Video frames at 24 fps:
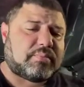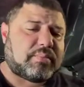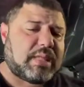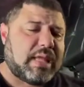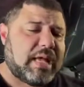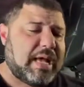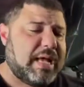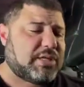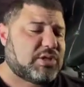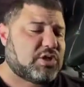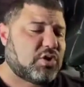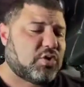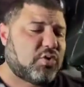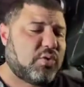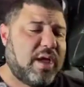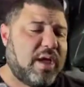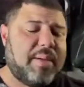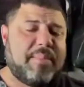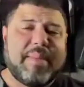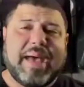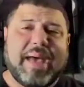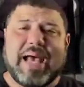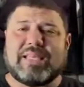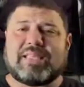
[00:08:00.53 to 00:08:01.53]
It's a
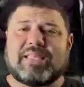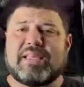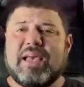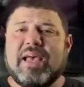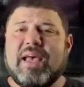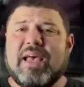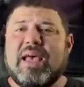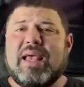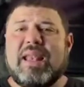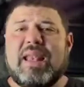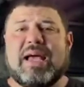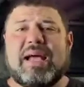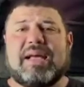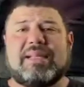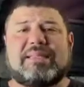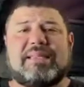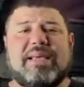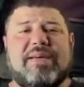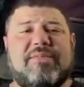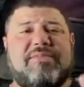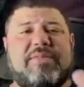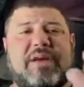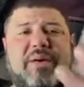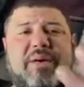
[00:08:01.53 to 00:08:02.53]
great mask. Like I
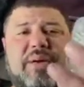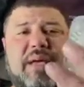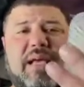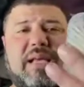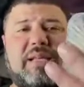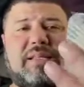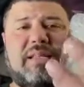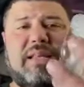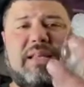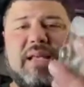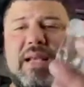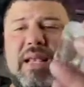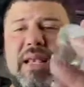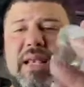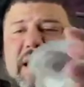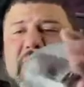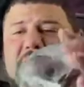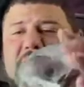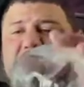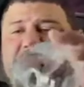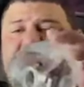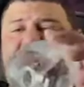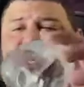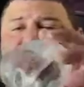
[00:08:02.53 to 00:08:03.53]
said, very easy to
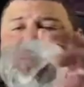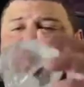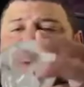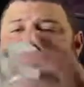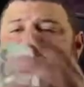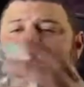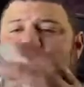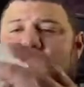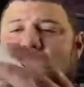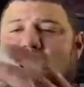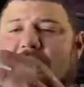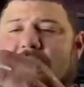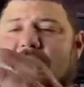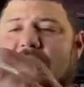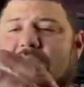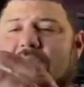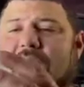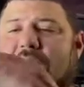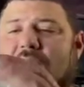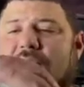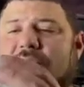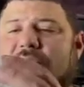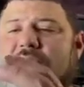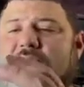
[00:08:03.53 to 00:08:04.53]
clean. It just pops on and
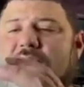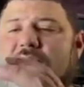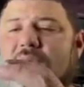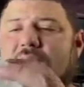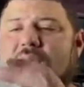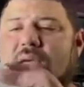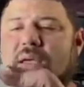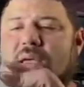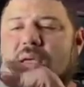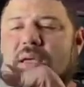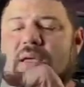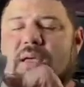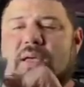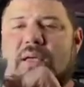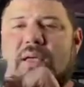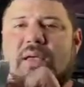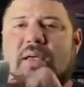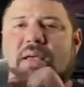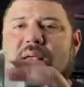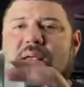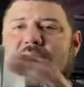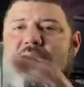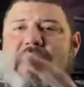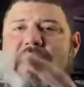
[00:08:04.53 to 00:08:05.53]
off
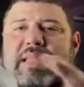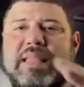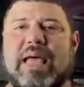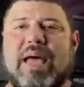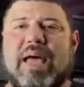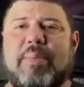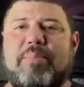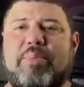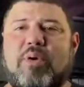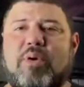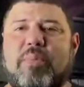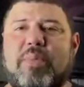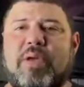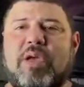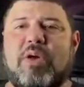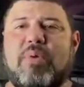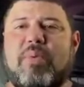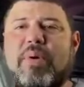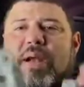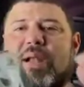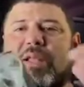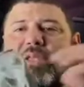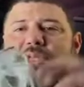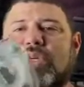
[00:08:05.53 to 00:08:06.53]
like that. Boom, and you're
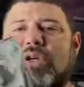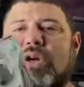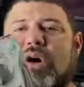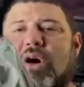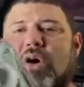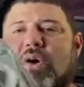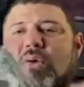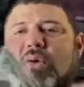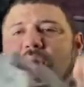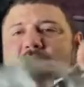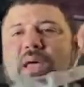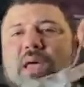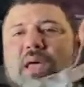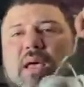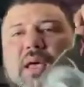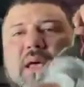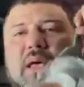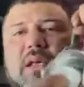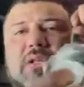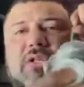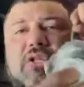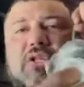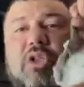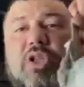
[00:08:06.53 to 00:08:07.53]
ready to go.
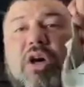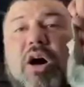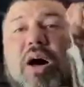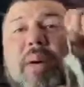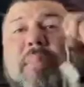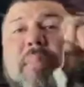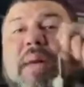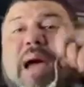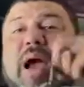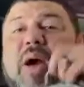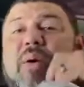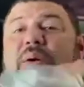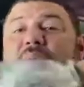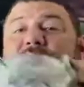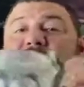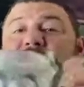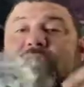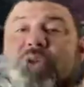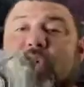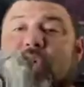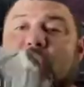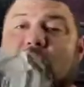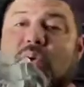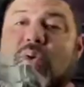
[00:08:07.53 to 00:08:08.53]
So the Amara
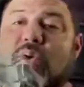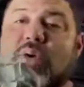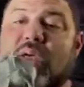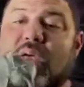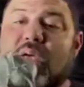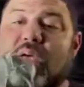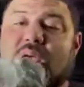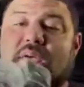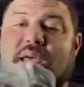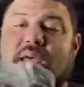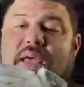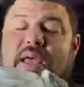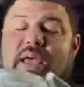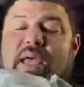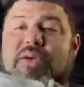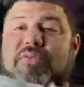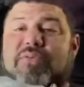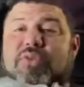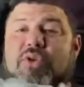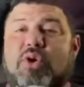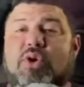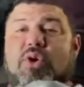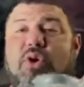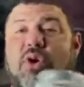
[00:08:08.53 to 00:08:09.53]
View, if
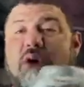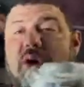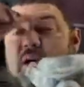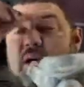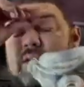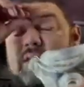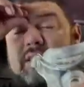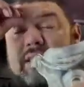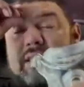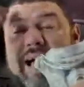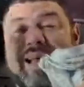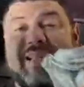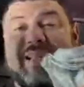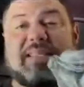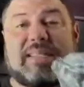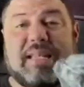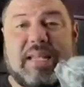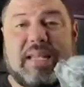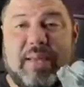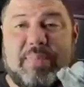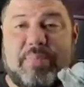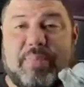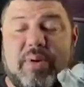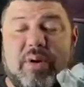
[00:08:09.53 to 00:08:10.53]
you're a side
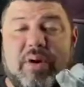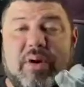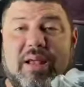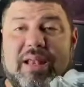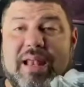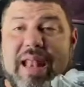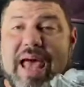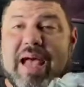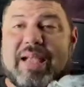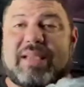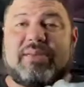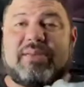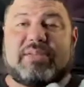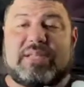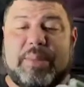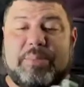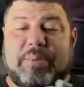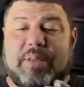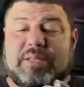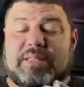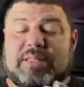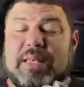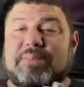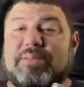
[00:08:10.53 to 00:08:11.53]
sleeper, an active sleeper
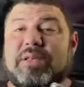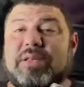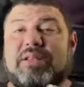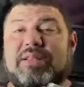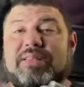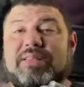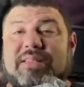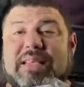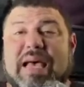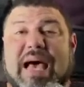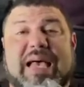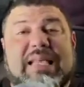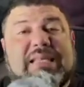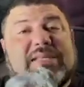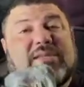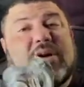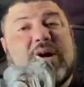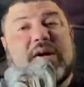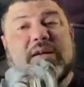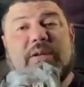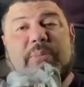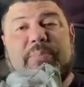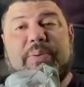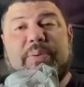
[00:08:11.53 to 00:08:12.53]
that sleeps on the side to
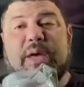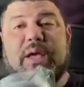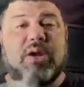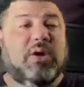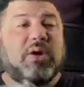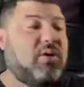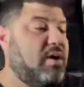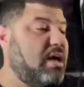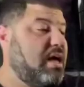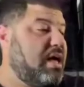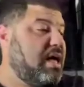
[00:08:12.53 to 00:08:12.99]
hug the pillow,